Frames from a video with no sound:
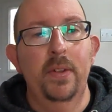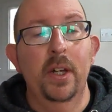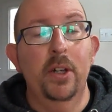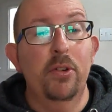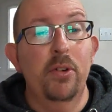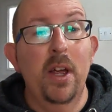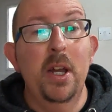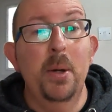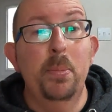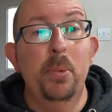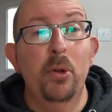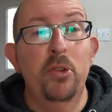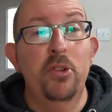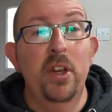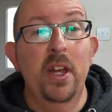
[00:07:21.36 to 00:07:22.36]
Now, creating a
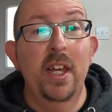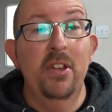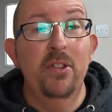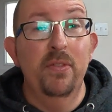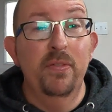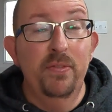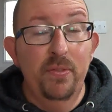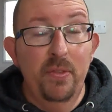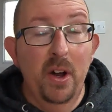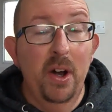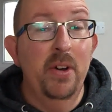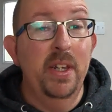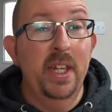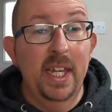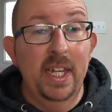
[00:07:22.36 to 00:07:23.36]
budget is
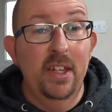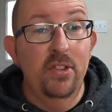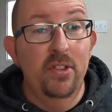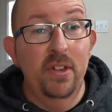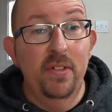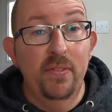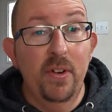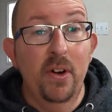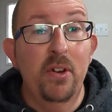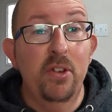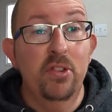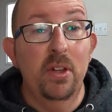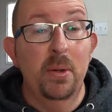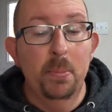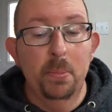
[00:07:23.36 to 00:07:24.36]
very easy, very
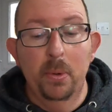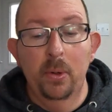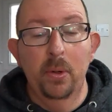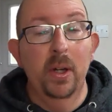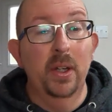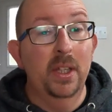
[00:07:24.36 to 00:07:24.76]
simple,